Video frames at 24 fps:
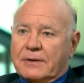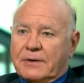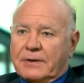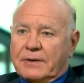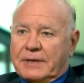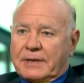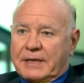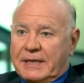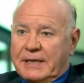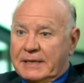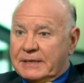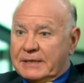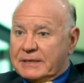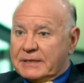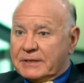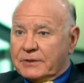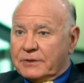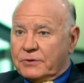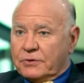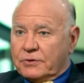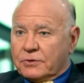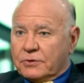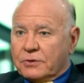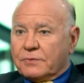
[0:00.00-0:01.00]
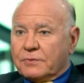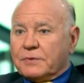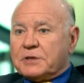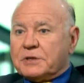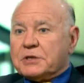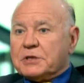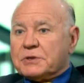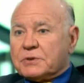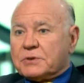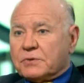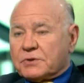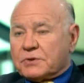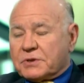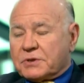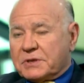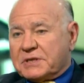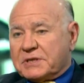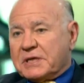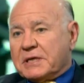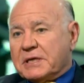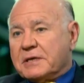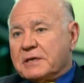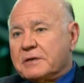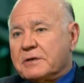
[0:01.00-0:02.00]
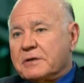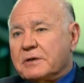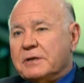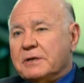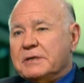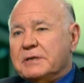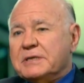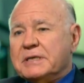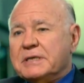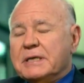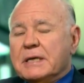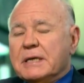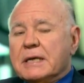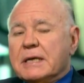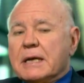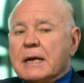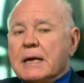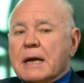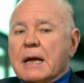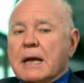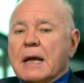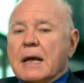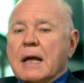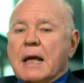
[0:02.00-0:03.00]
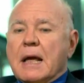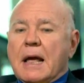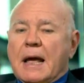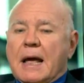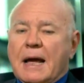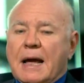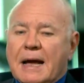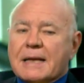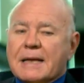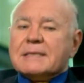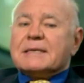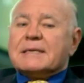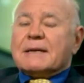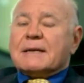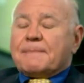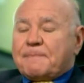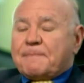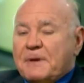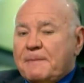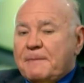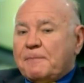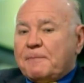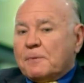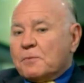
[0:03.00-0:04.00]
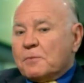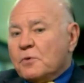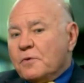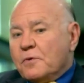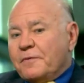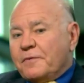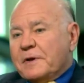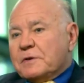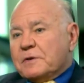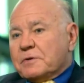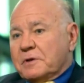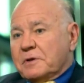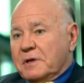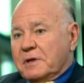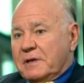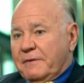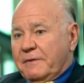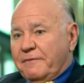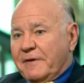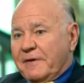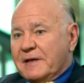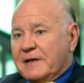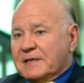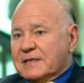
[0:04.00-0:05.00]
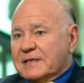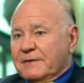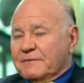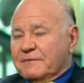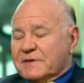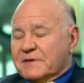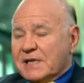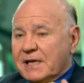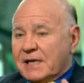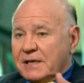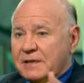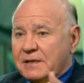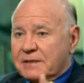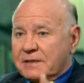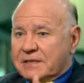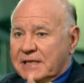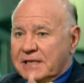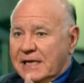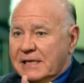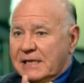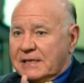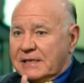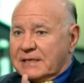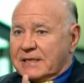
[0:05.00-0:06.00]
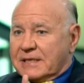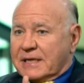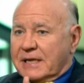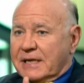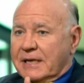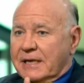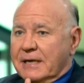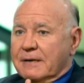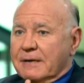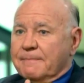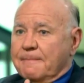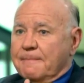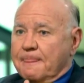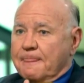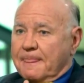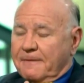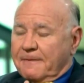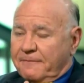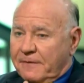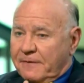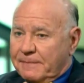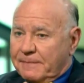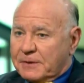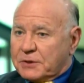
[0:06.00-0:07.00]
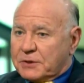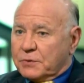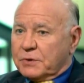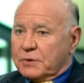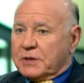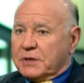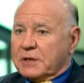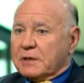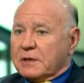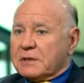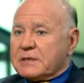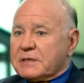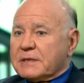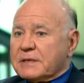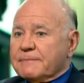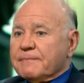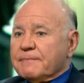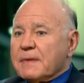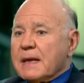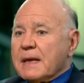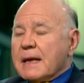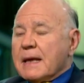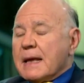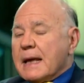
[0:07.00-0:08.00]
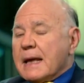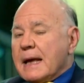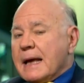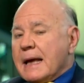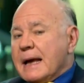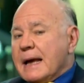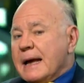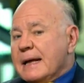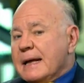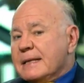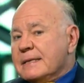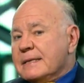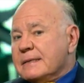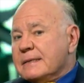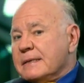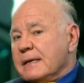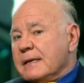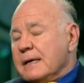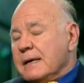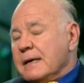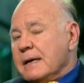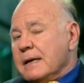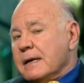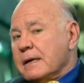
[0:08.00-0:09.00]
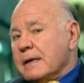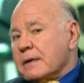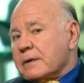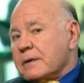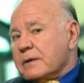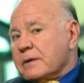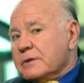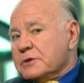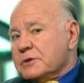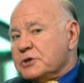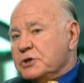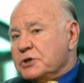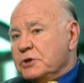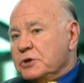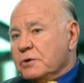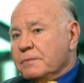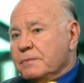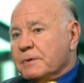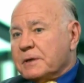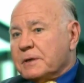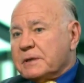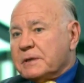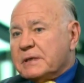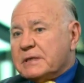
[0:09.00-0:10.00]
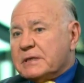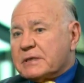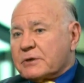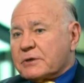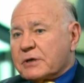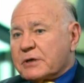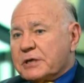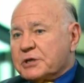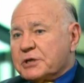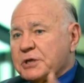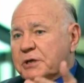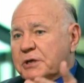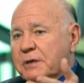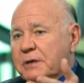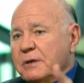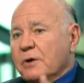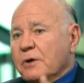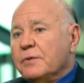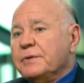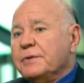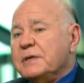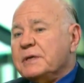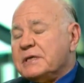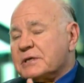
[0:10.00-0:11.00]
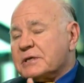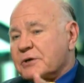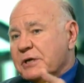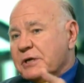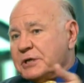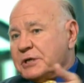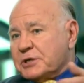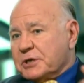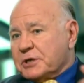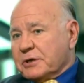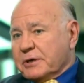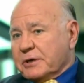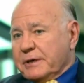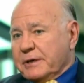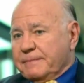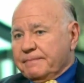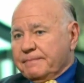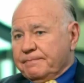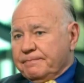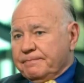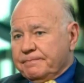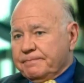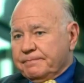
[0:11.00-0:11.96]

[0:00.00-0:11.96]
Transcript: against the euro, which is also a sick currency, and people move into the defensive sectors: healthcare, pharmaceuticals, utilities, and consumer discretion, non-discretionary,